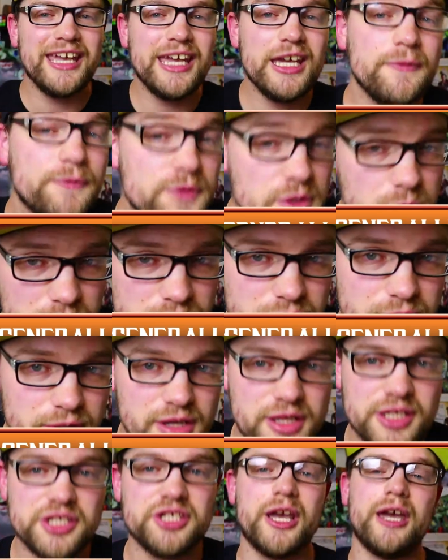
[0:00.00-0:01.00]
If you are new
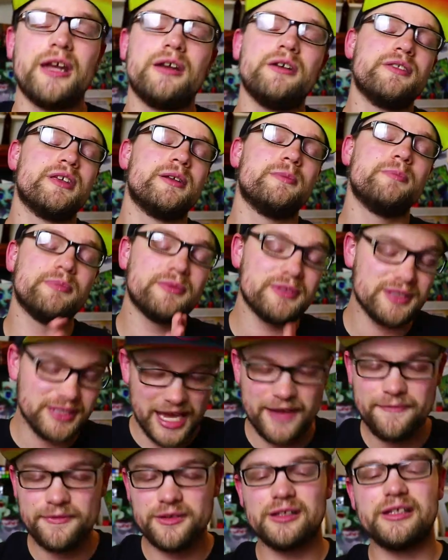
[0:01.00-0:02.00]
to the channel, then
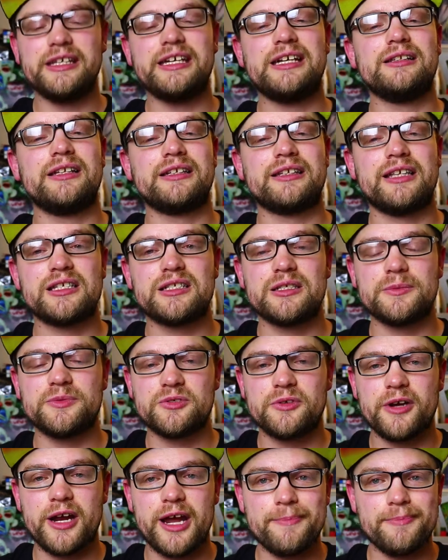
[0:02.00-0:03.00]
definitely click that
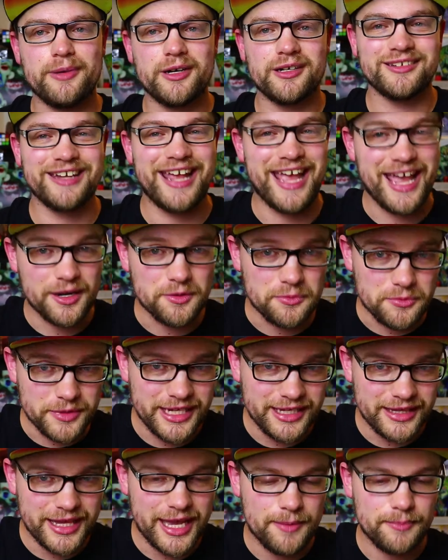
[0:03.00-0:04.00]
subscribe button and
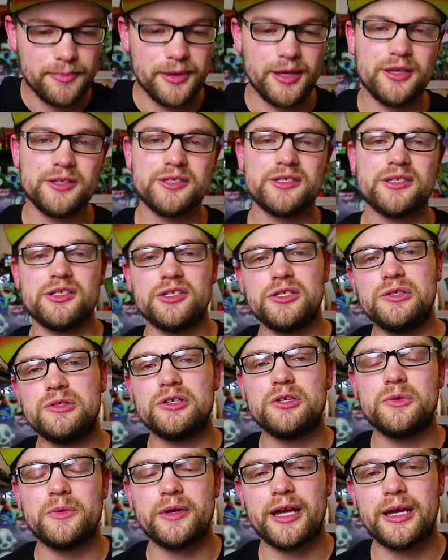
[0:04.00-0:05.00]
ring that bell so that you
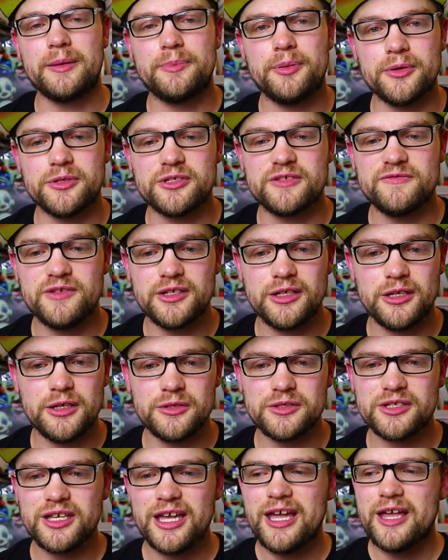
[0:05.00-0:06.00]
know when I post
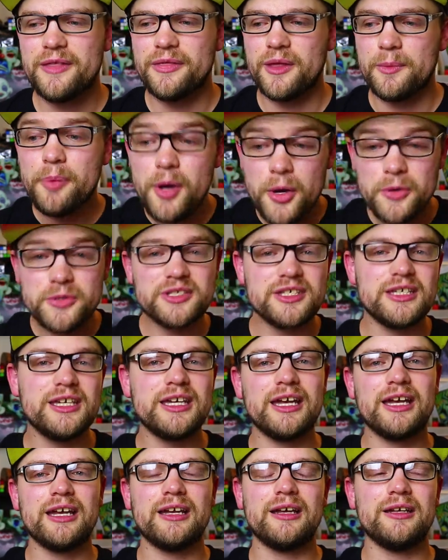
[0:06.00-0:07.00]
videos. The
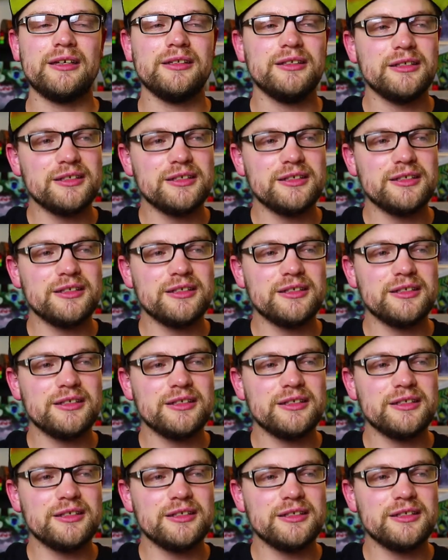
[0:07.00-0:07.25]
posting